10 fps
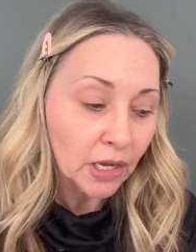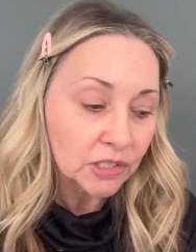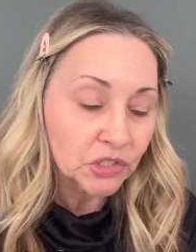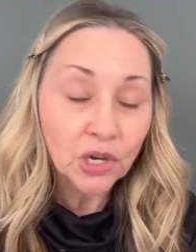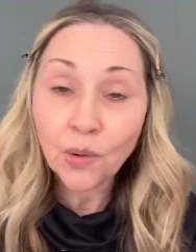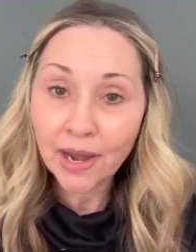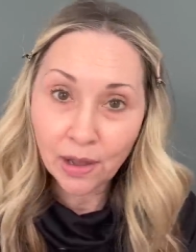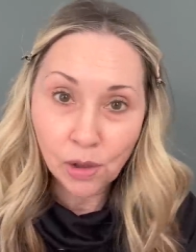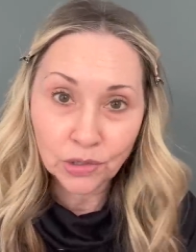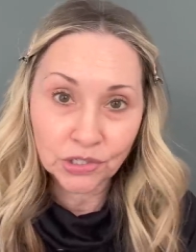So I
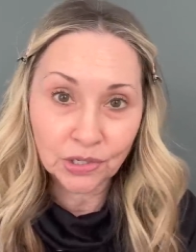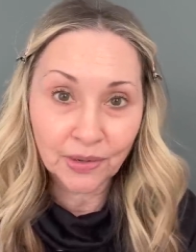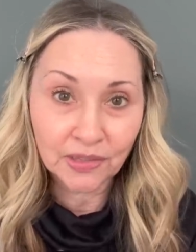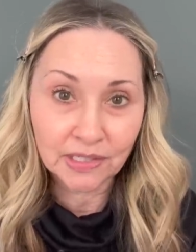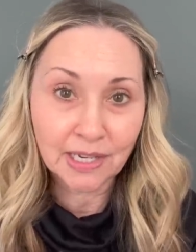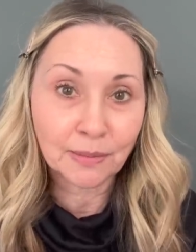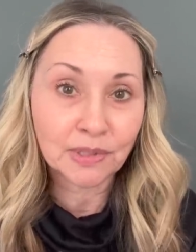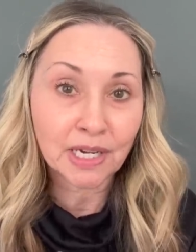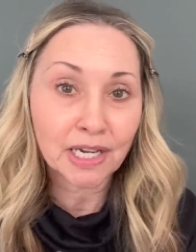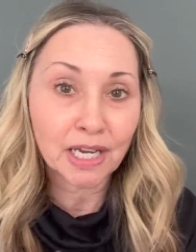also, at the same
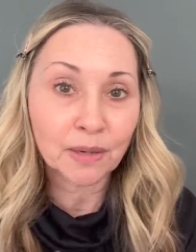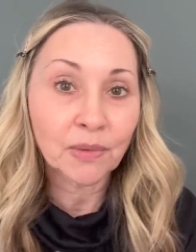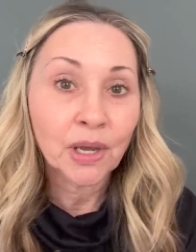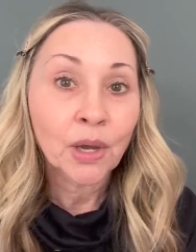time,